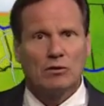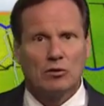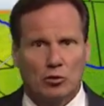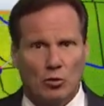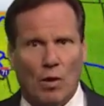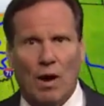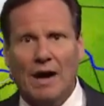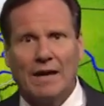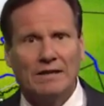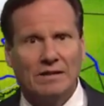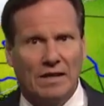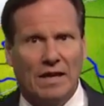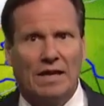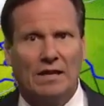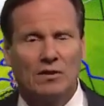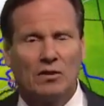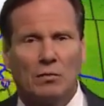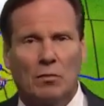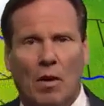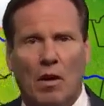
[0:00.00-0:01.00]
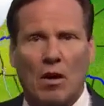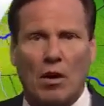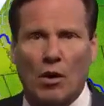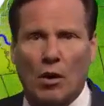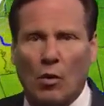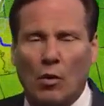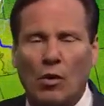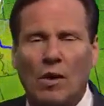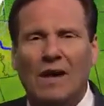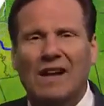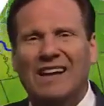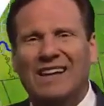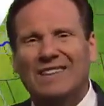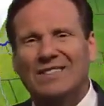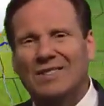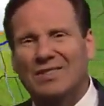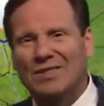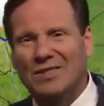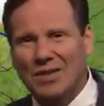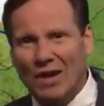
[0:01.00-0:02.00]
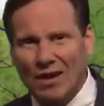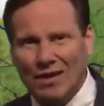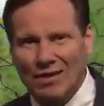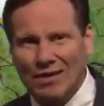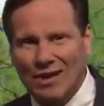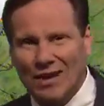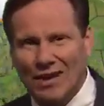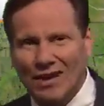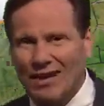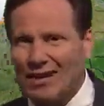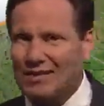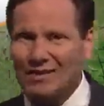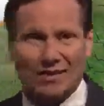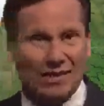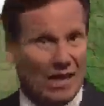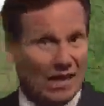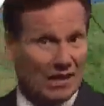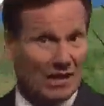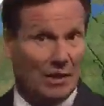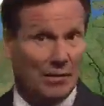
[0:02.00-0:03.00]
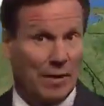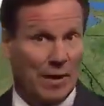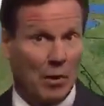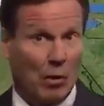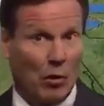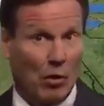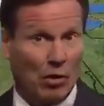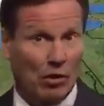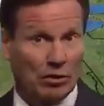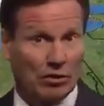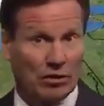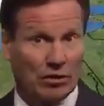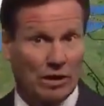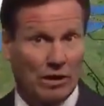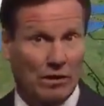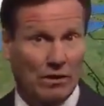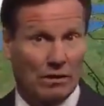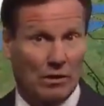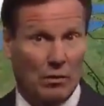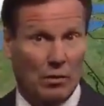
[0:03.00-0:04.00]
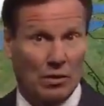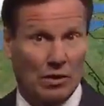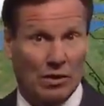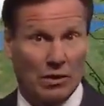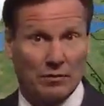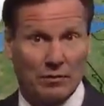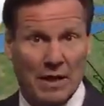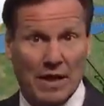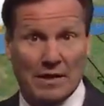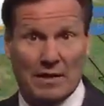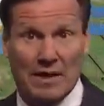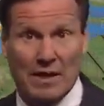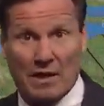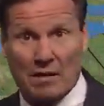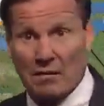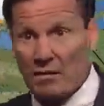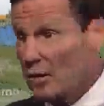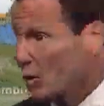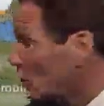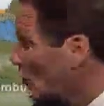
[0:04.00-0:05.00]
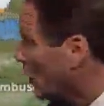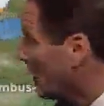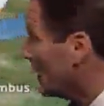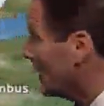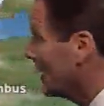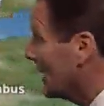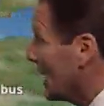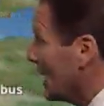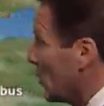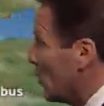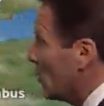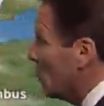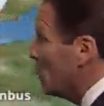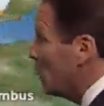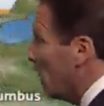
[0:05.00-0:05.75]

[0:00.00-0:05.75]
a dry day tomorrow. Sunday, it's not going to be a washout. I want to make that clear right now,